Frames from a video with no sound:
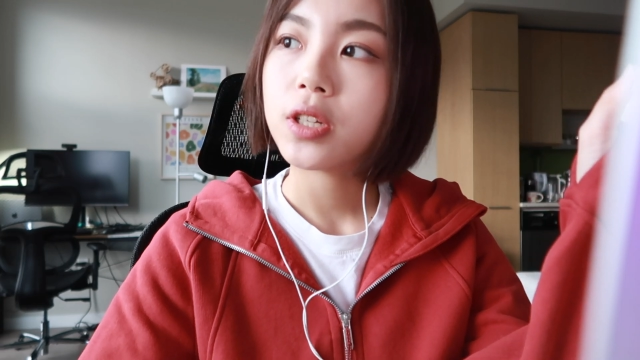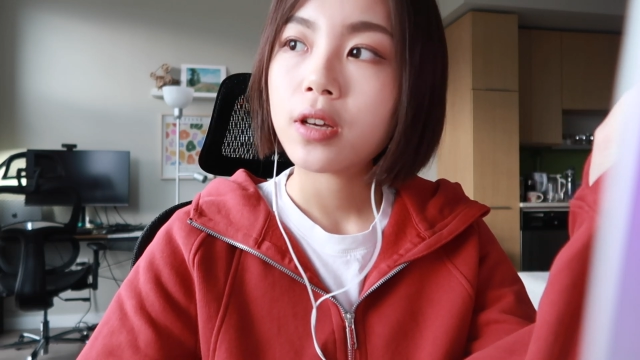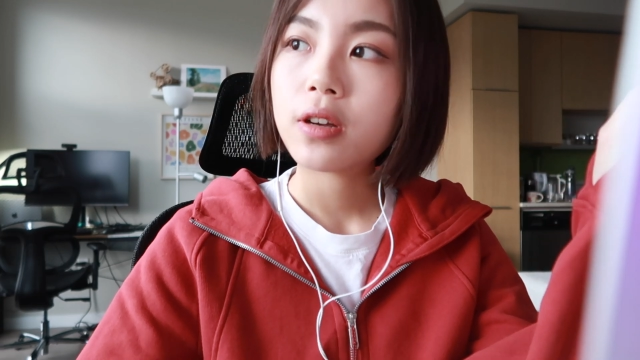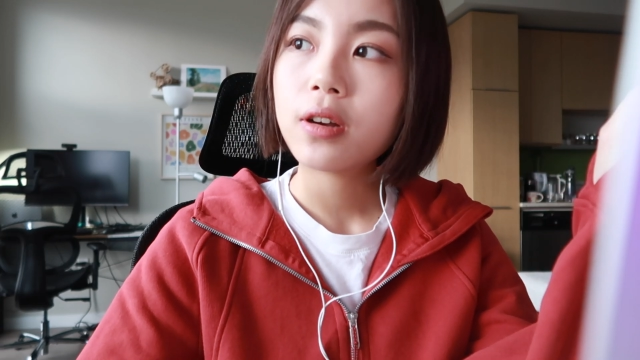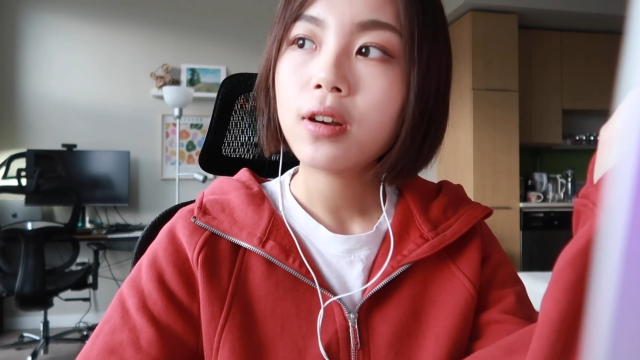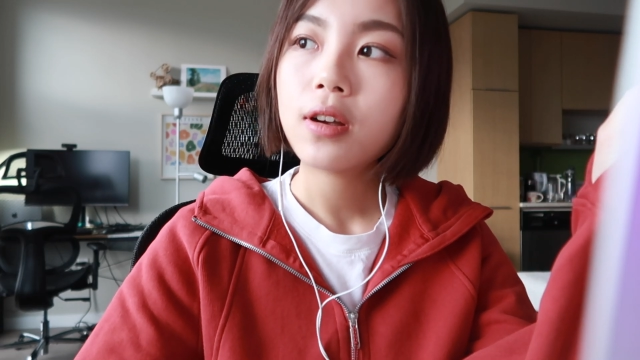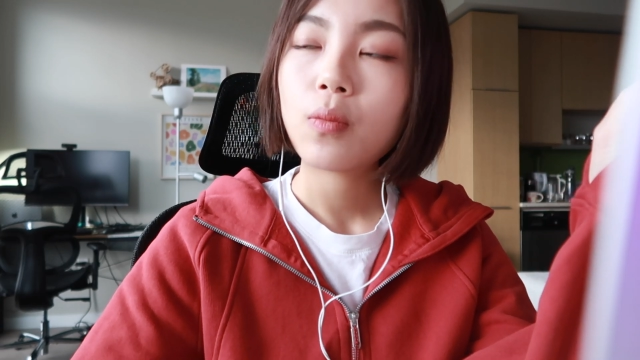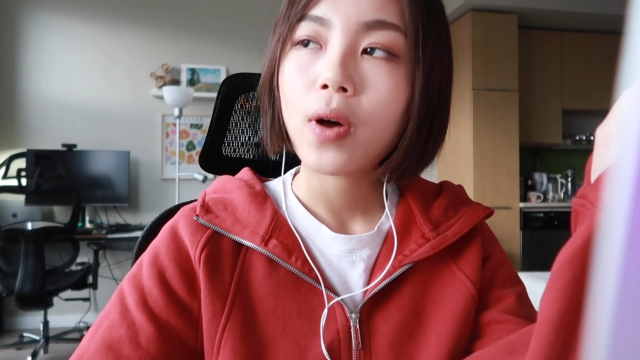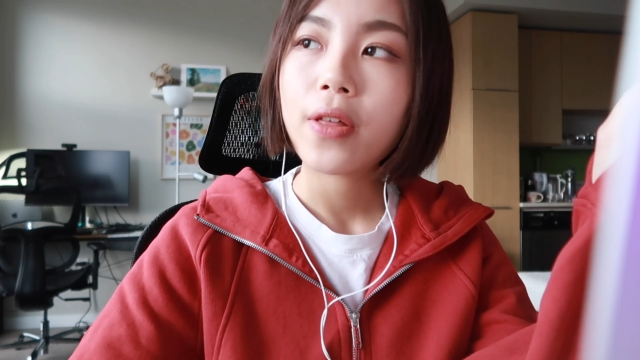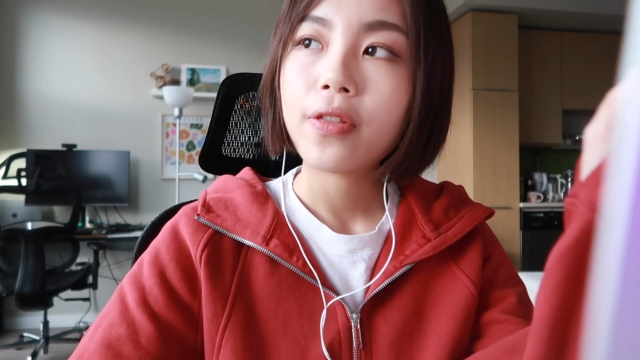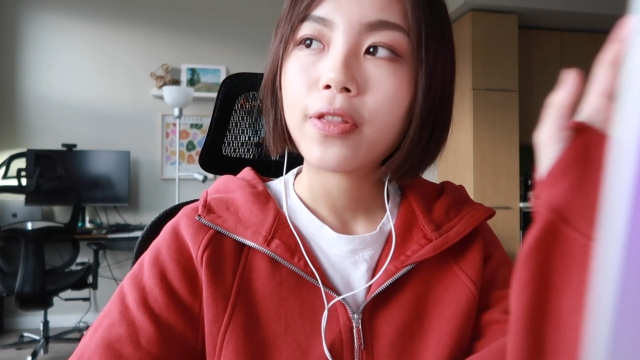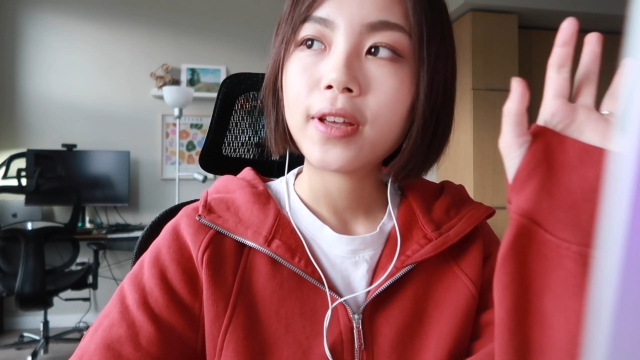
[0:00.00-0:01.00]
year,
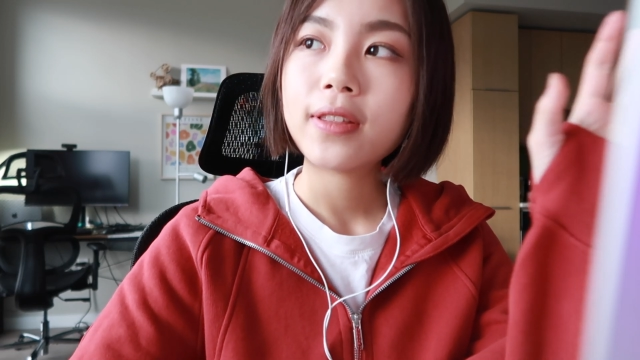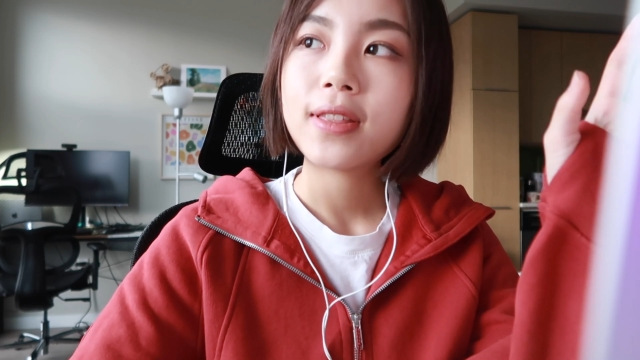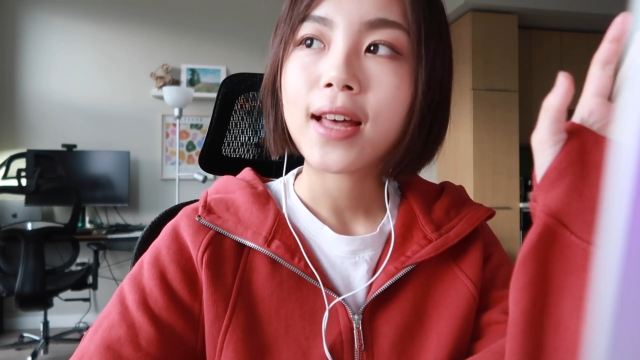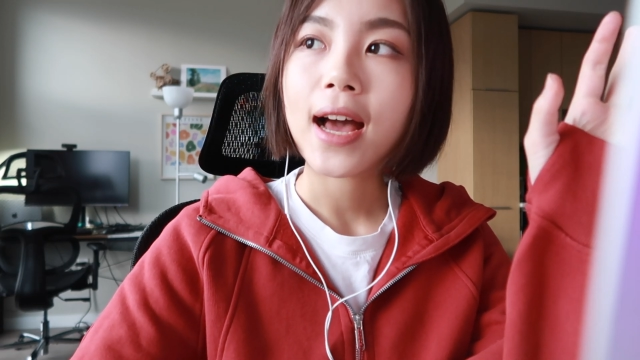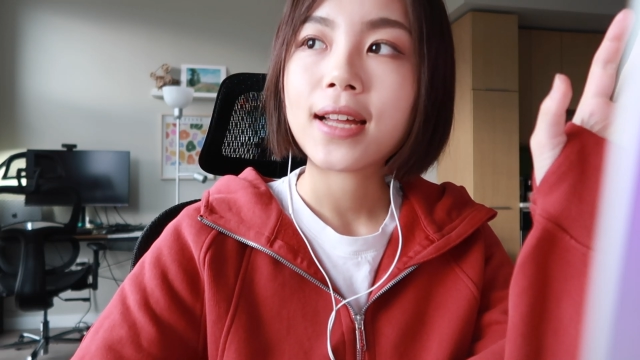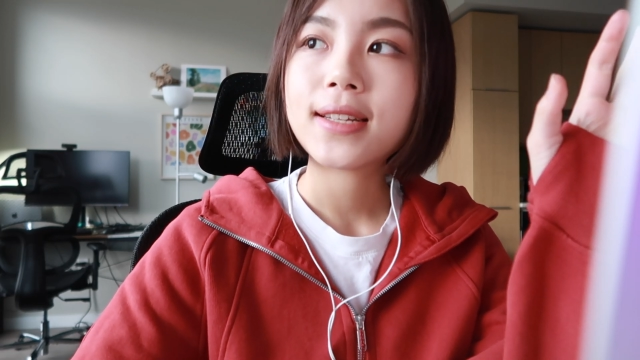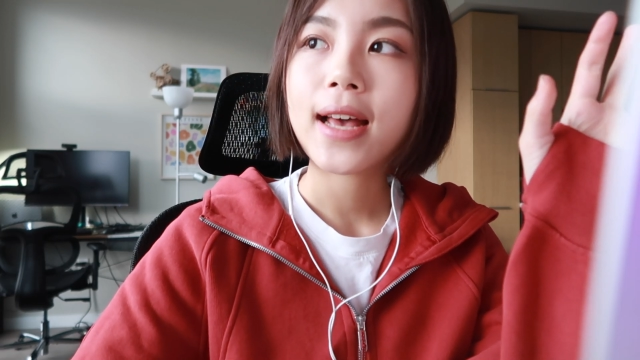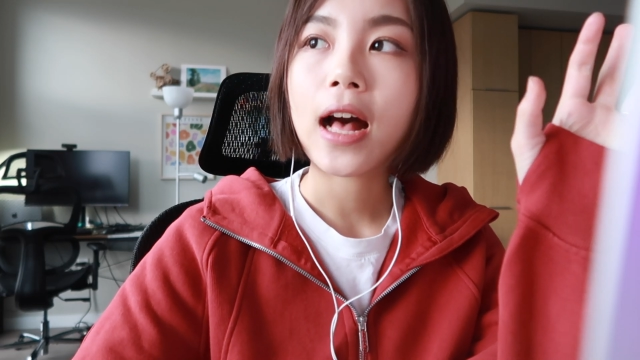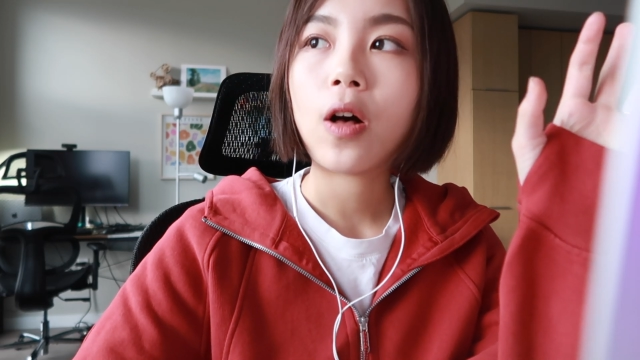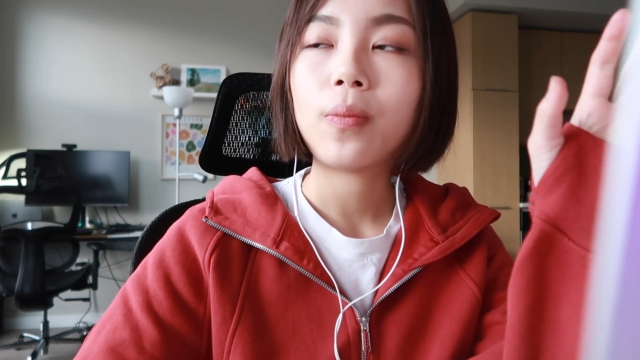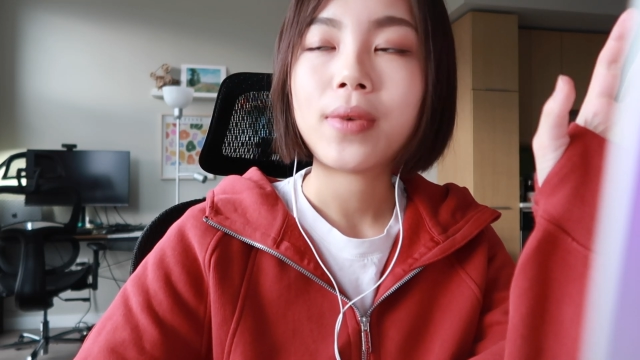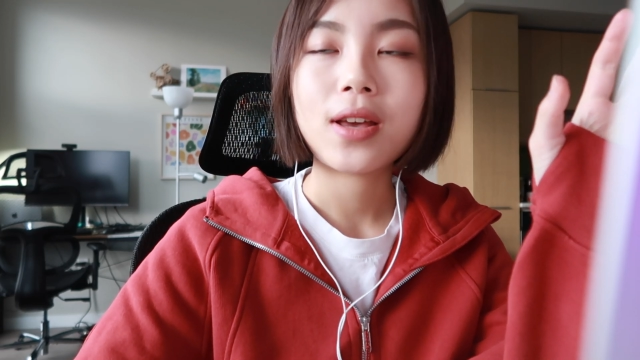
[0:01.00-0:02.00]
one thing that
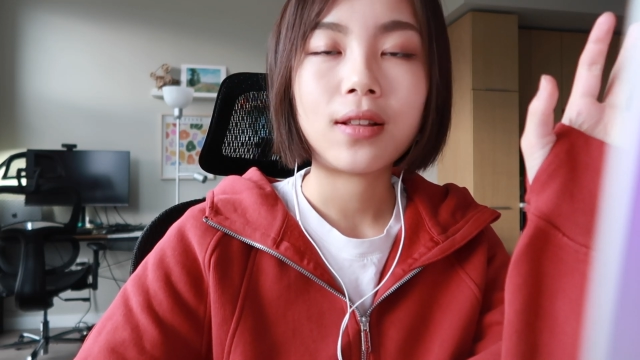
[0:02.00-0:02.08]
helped me